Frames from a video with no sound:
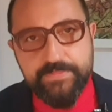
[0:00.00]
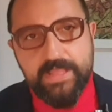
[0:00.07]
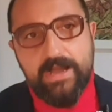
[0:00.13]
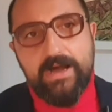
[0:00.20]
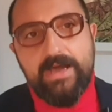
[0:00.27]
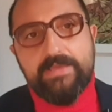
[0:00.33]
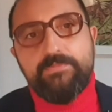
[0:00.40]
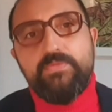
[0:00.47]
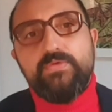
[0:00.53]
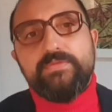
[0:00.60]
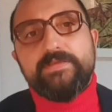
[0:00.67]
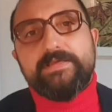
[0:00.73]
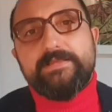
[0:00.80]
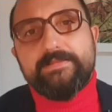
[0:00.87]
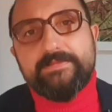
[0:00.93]
high
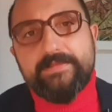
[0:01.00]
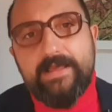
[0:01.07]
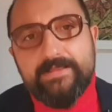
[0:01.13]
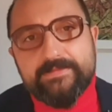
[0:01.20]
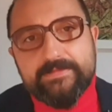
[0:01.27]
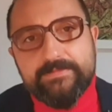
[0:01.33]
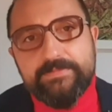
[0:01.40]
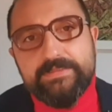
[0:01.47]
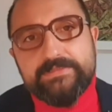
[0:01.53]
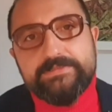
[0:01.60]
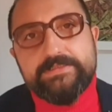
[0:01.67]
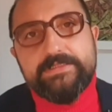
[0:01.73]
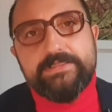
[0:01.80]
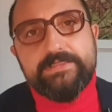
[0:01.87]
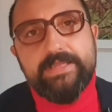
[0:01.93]
musical
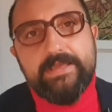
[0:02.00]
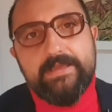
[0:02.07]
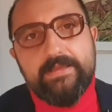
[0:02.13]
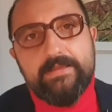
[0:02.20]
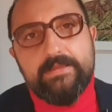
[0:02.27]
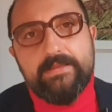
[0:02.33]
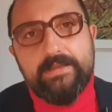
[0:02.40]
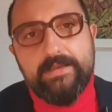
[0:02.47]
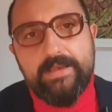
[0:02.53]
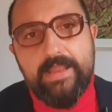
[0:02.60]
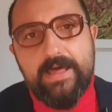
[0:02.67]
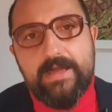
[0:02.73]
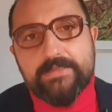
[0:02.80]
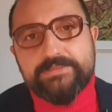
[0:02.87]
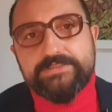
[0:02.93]
sensibility in a
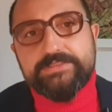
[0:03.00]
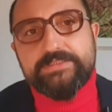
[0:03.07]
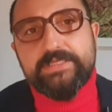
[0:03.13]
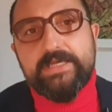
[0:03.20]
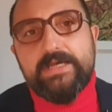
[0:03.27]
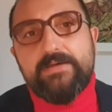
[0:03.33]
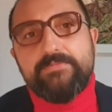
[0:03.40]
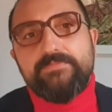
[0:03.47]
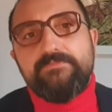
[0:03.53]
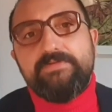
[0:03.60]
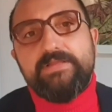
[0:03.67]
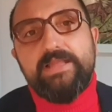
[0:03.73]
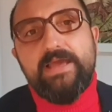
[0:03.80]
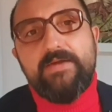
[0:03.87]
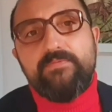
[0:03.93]
large town
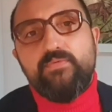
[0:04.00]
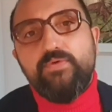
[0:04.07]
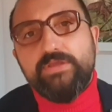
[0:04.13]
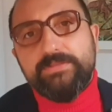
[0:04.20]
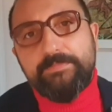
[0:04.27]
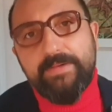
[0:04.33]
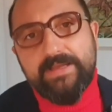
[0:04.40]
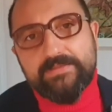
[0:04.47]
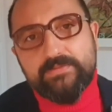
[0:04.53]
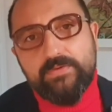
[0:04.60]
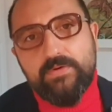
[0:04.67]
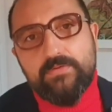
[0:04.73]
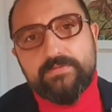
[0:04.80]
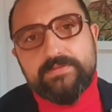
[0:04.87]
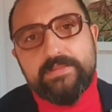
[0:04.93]
will avoid bad
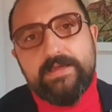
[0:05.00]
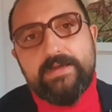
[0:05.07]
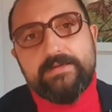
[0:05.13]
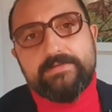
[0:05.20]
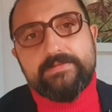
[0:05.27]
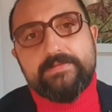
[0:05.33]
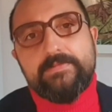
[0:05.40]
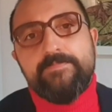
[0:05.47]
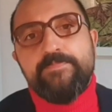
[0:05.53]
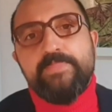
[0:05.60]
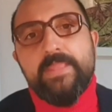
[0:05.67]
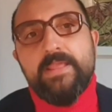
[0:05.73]
concerts,